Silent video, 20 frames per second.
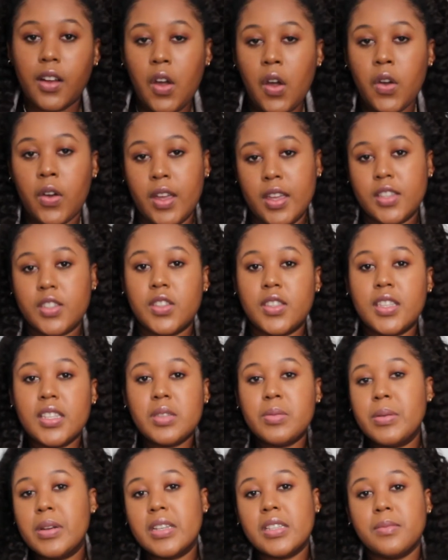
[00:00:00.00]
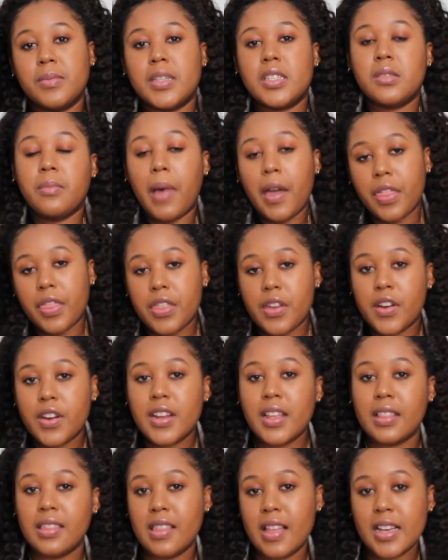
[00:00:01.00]
Okay, so this brings me to my third
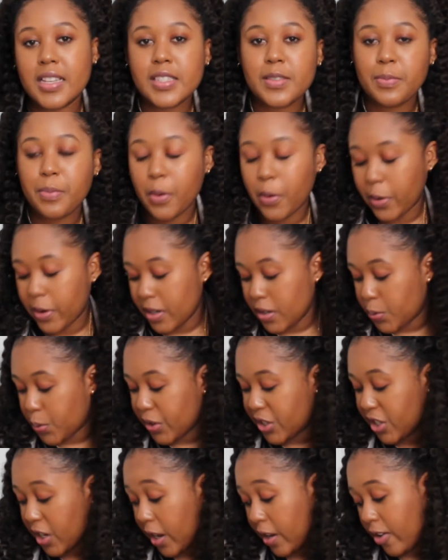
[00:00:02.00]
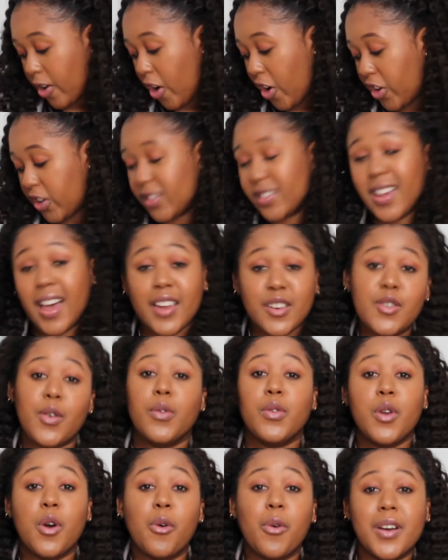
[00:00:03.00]
and last point, which I called, I
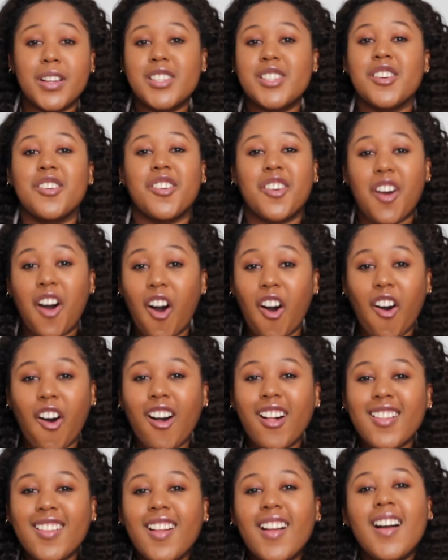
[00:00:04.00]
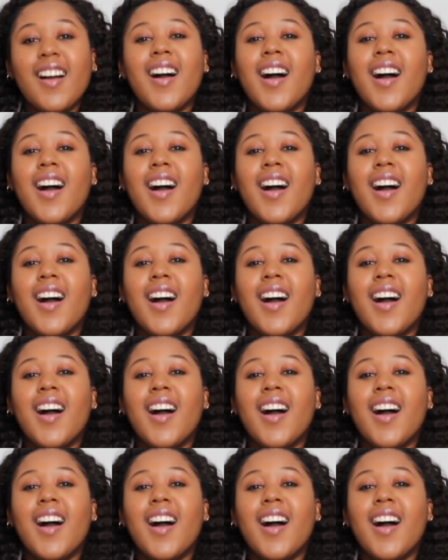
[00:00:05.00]
don't know what to call,